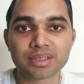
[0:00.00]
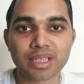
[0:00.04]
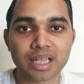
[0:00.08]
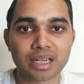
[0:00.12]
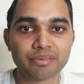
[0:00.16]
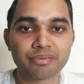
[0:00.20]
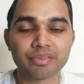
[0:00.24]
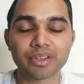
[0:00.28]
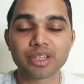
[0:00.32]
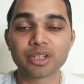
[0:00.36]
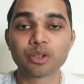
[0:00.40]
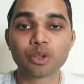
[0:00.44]
and
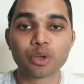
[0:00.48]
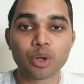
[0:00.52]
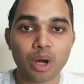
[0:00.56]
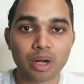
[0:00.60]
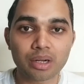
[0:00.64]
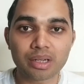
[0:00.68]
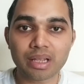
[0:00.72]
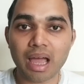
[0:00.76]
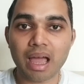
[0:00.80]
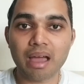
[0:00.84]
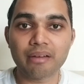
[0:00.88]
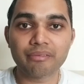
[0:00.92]
if we do
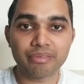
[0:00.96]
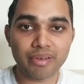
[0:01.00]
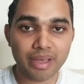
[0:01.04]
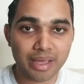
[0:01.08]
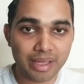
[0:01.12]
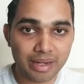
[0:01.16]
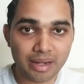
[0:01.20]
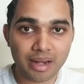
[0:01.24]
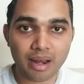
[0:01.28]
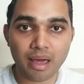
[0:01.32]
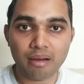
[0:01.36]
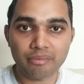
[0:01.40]
not have
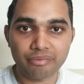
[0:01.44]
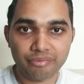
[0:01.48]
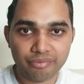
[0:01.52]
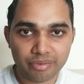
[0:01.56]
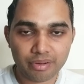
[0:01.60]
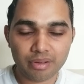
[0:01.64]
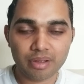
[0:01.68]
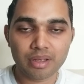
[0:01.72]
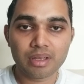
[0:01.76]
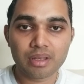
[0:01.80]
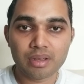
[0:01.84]
enough